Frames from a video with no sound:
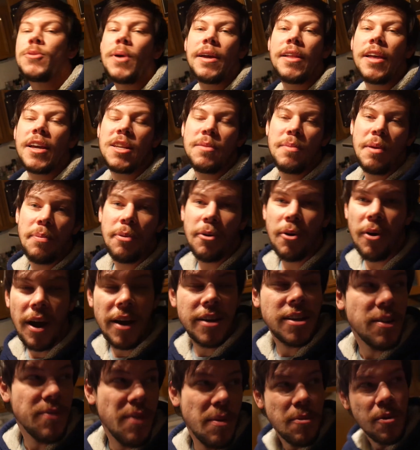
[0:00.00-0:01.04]
I like to be
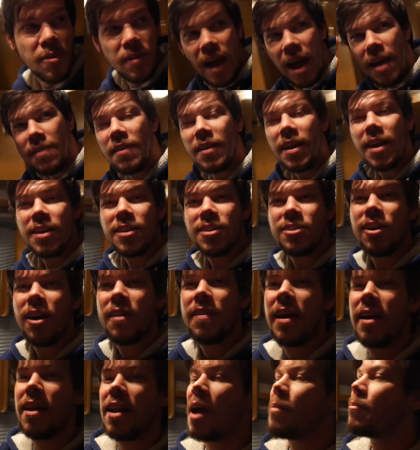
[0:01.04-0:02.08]
proactive. I'm glad that I saw
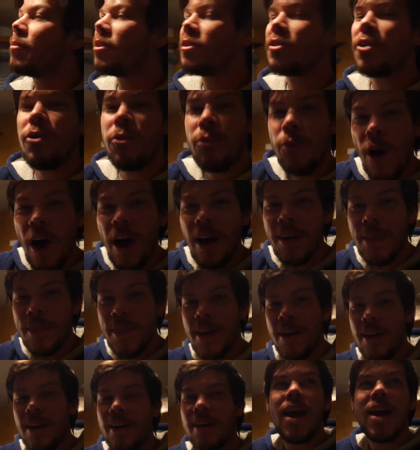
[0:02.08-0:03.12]
that. I'm gonna go walk
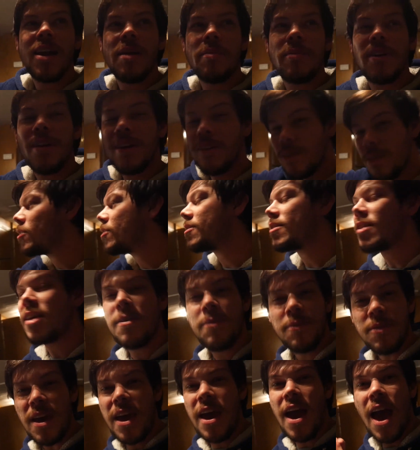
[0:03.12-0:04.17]
there and I'm gonna see
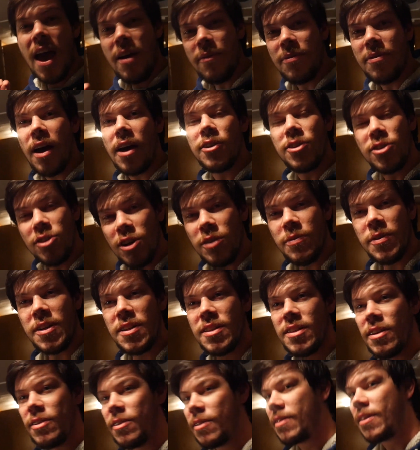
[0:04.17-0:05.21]
if they have a service
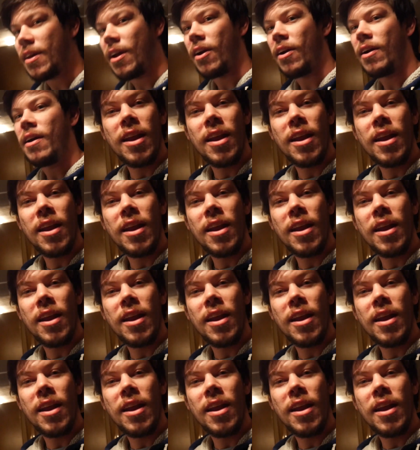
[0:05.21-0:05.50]
center there.